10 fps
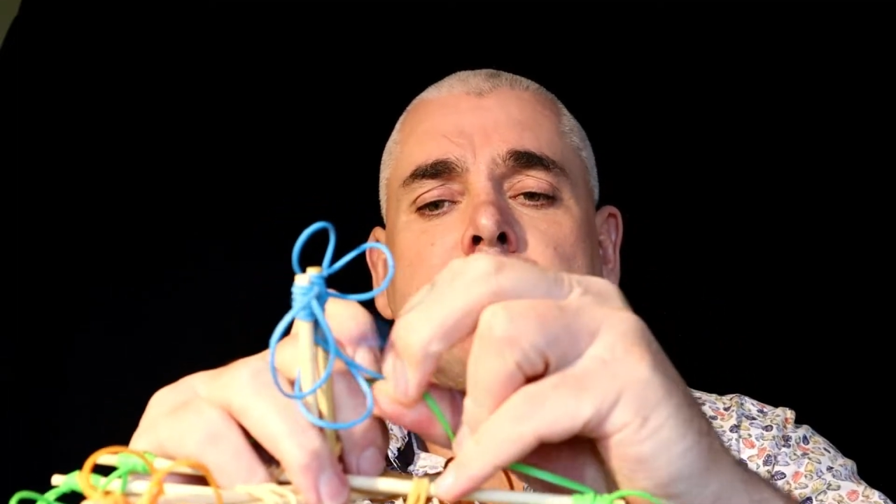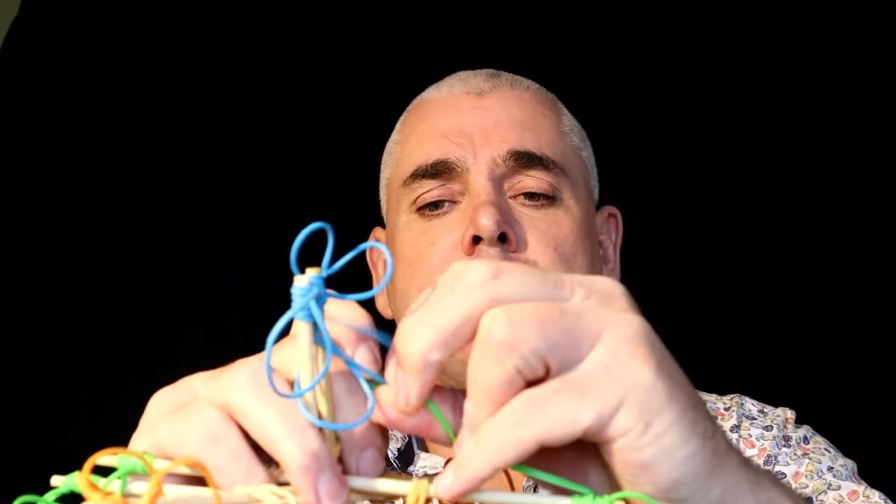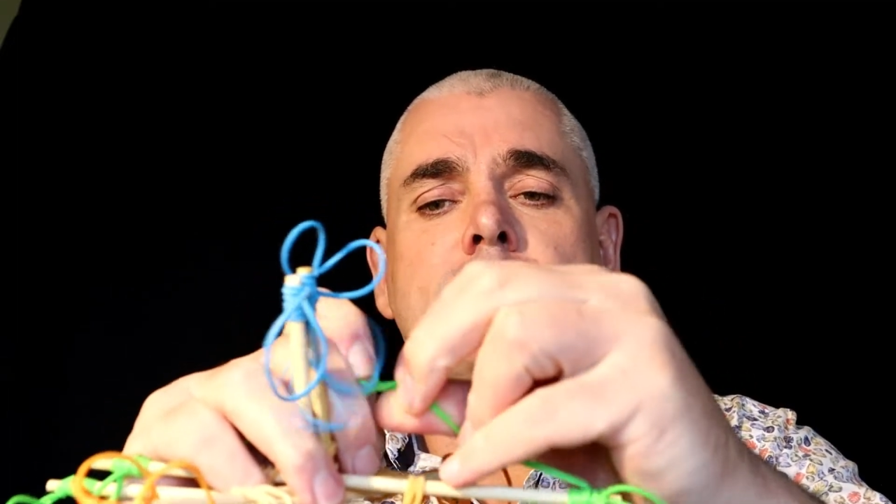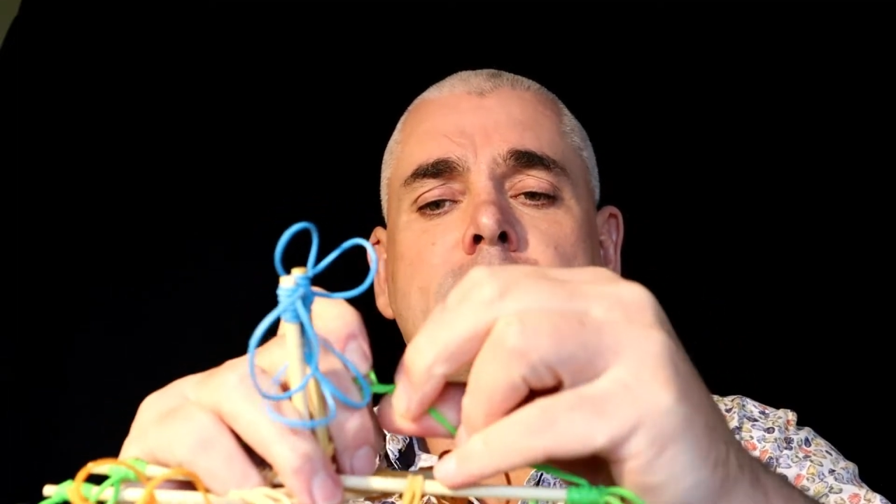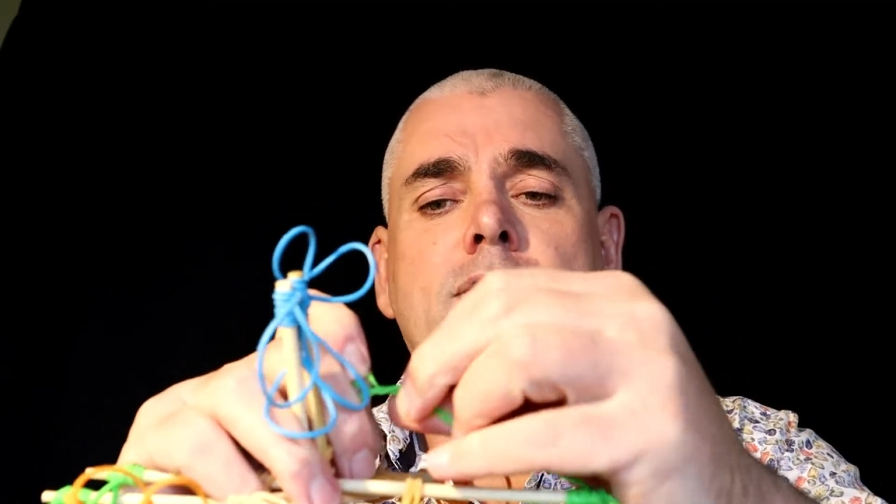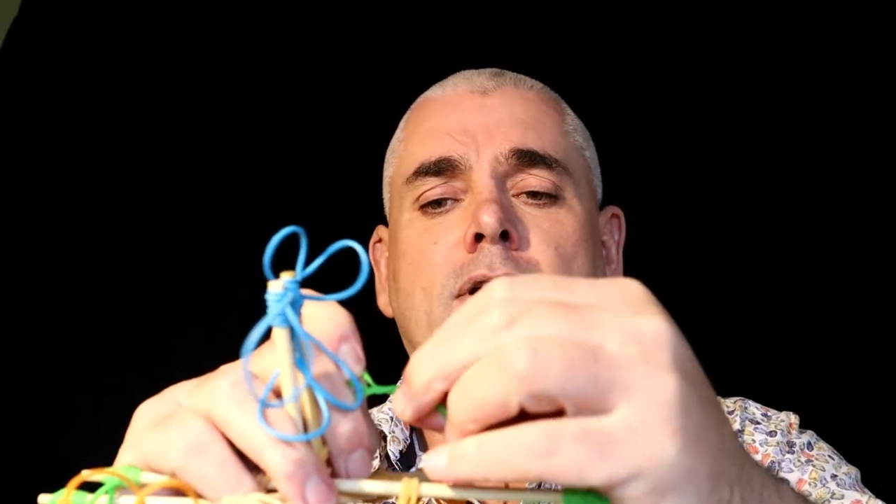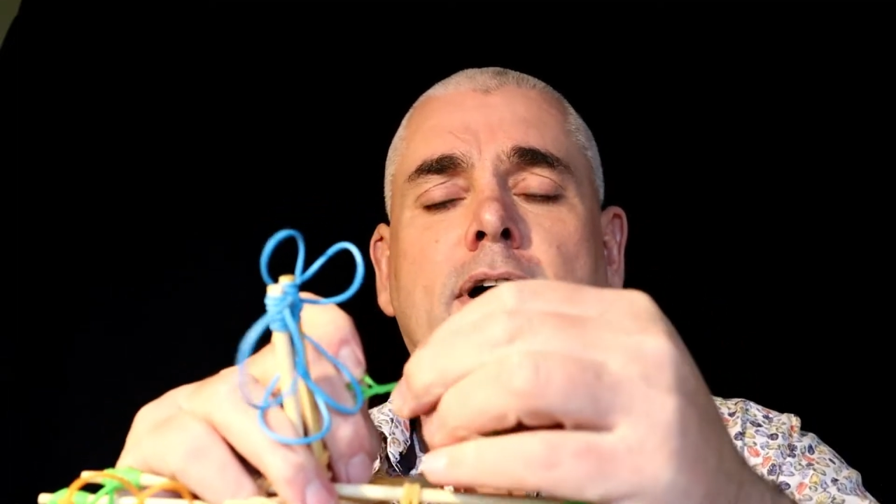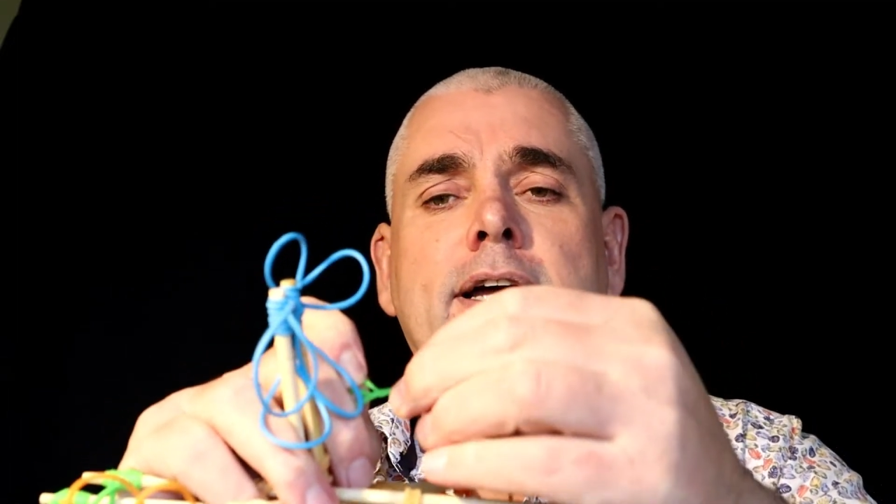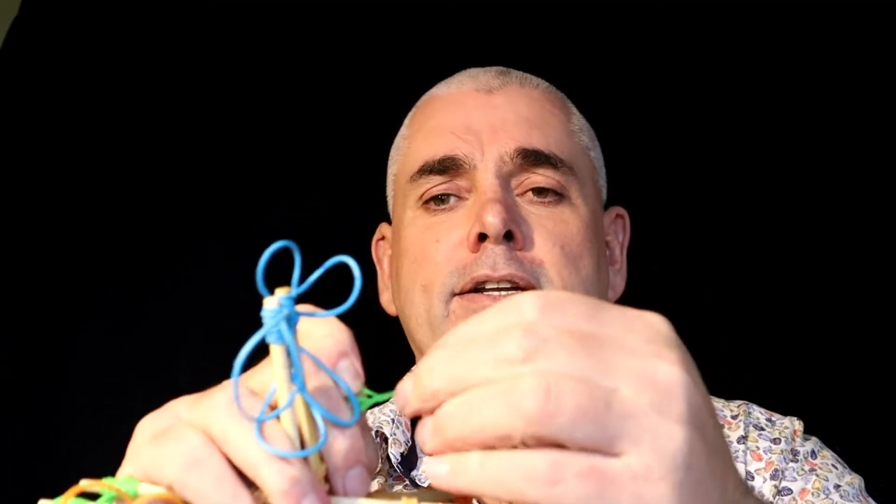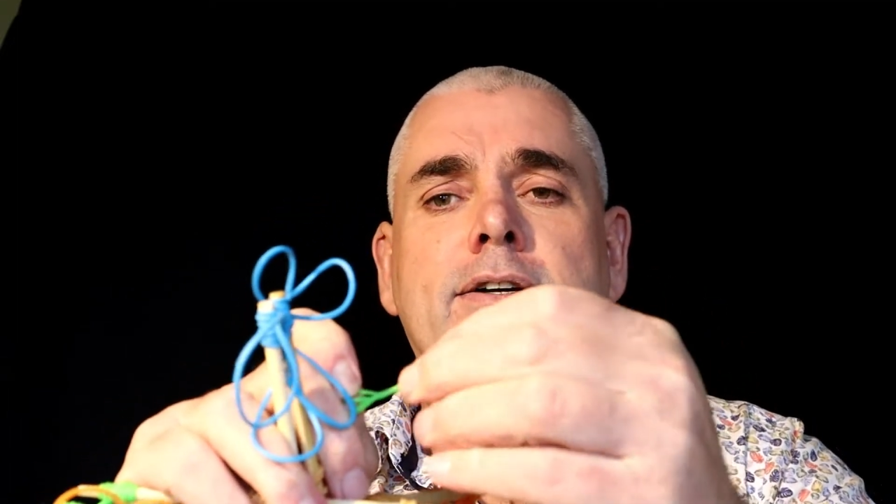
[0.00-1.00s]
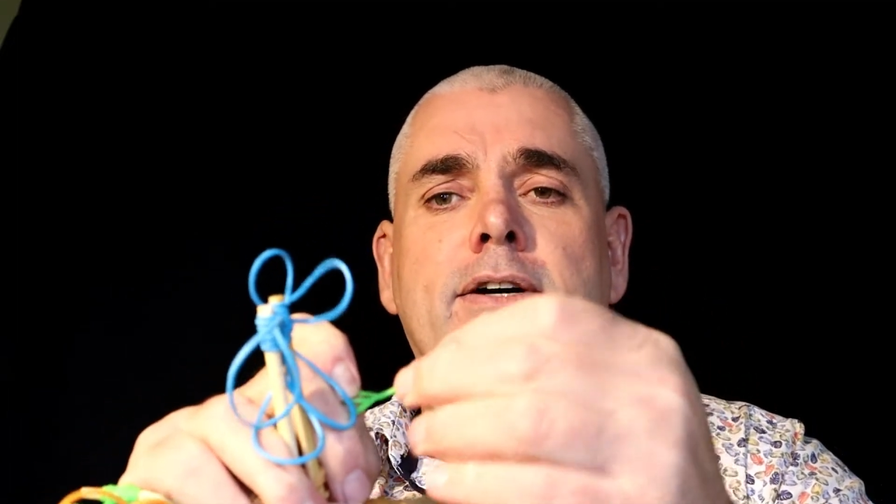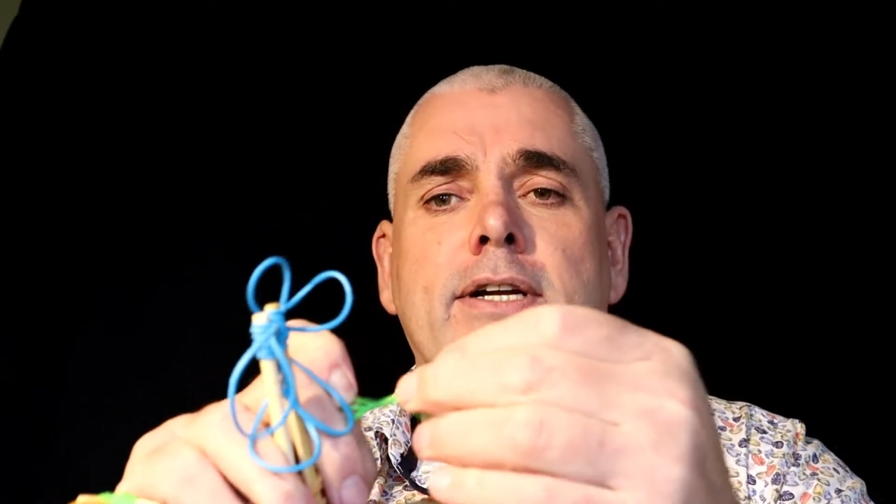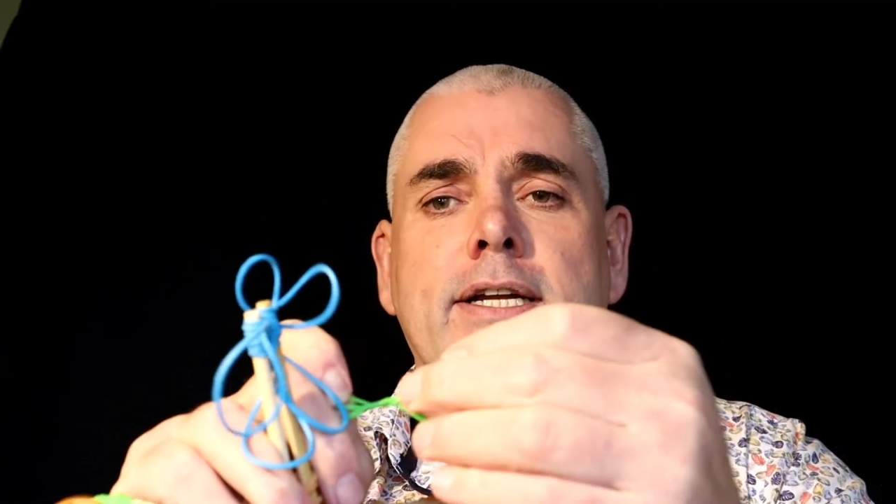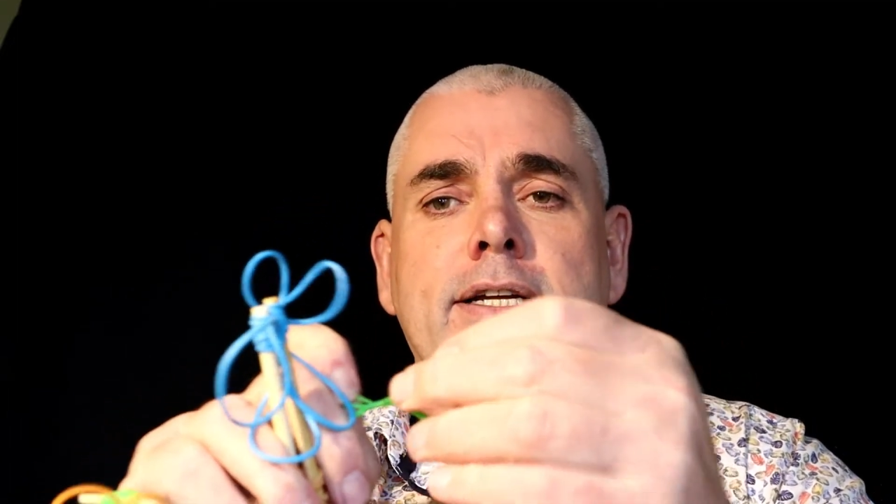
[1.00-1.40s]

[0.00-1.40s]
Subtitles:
just tie a knot,